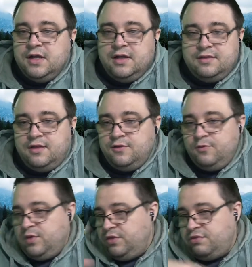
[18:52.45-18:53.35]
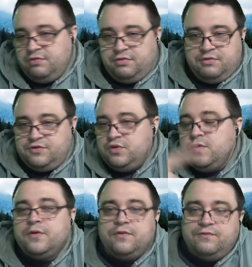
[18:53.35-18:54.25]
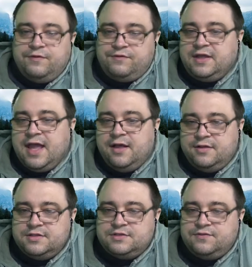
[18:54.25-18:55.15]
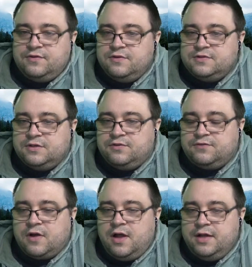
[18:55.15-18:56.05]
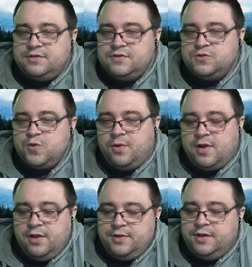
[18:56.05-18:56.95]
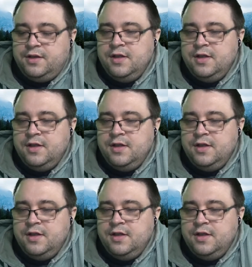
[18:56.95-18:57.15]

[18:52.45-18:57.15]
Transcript: and then there'll be 250 gallons for those little fry to swim around in.